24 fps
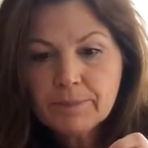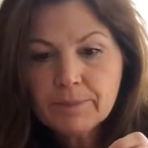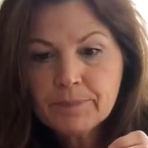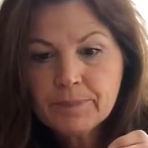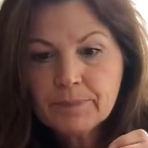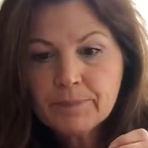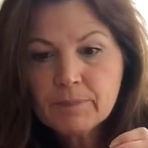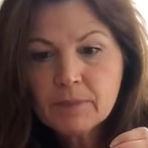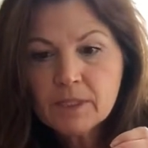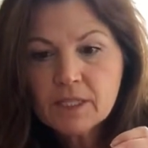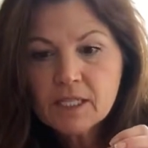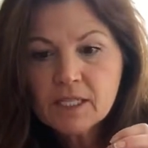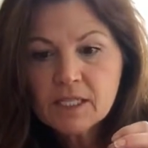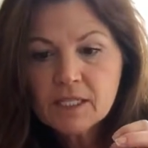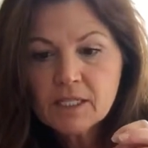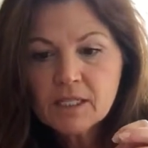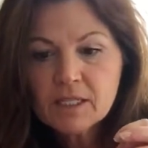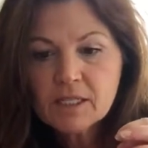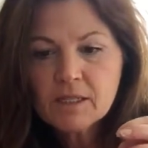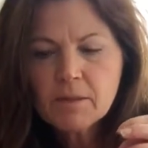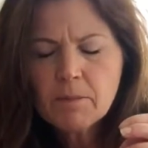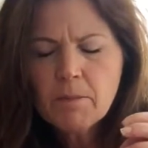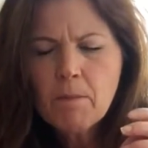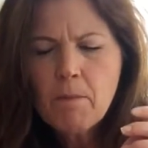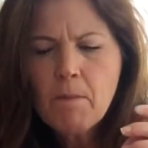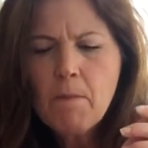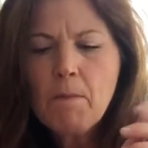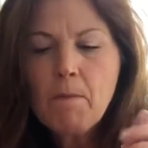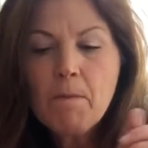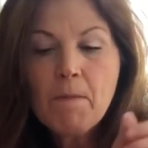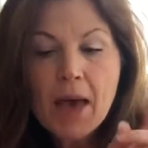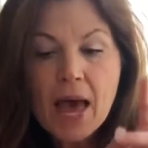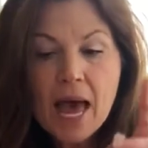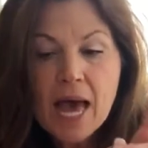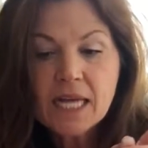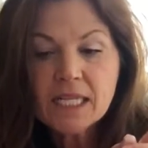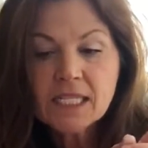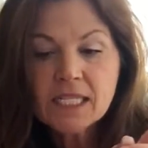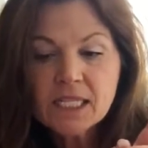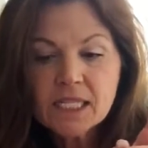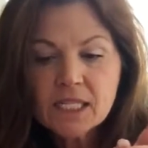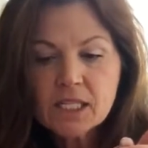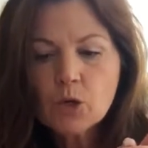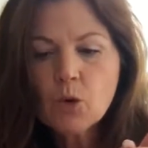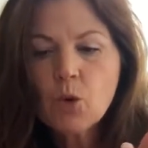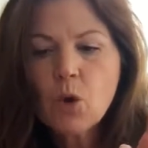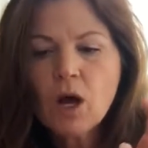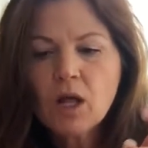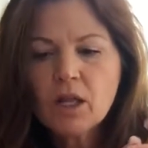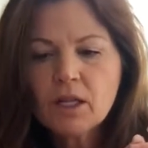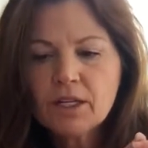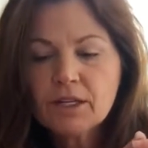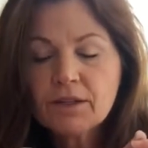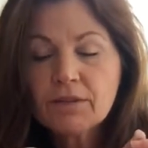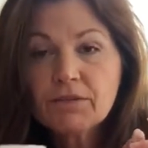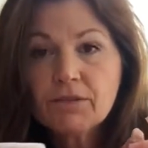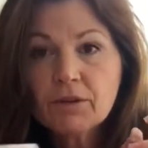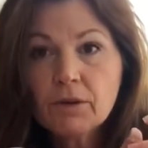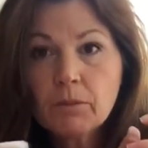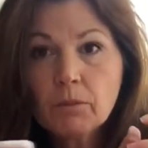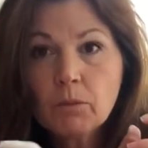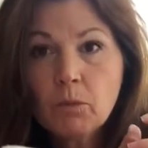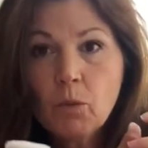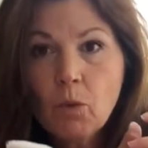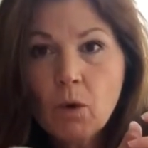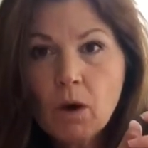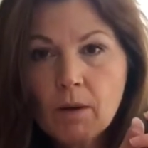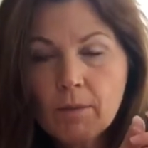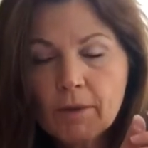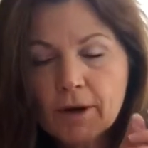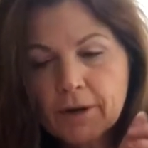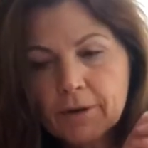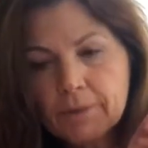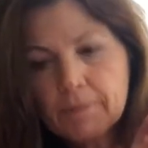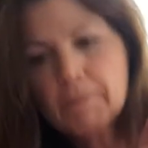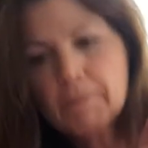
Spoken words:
But this is the best quality from Walmart.